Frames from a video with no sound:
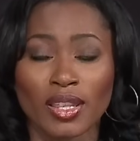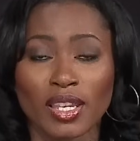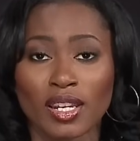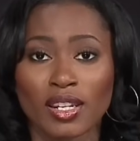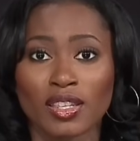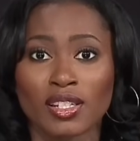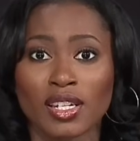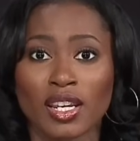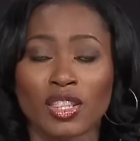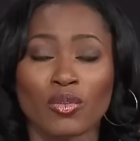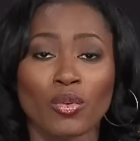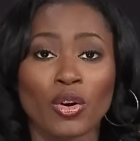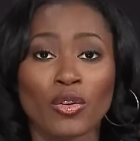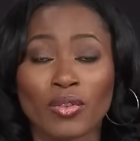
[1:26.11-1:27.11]
At the end of the day,
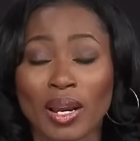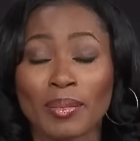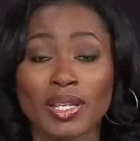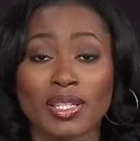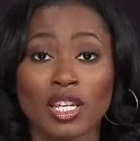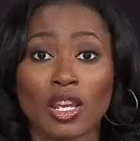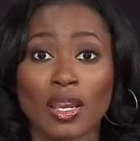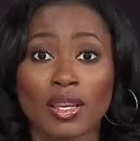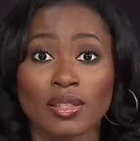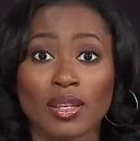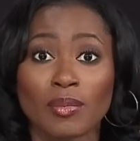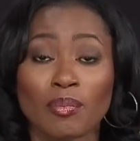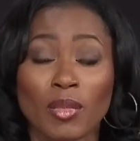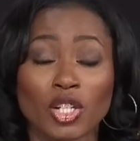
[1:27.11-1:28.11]
the royal family is a,
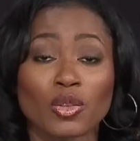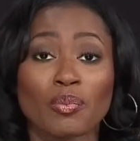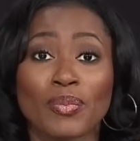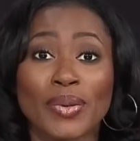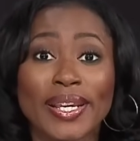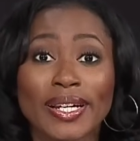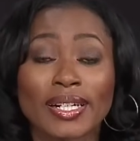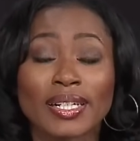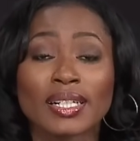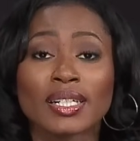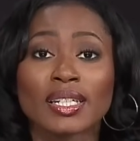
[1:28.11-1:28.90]
is a much bigger bigger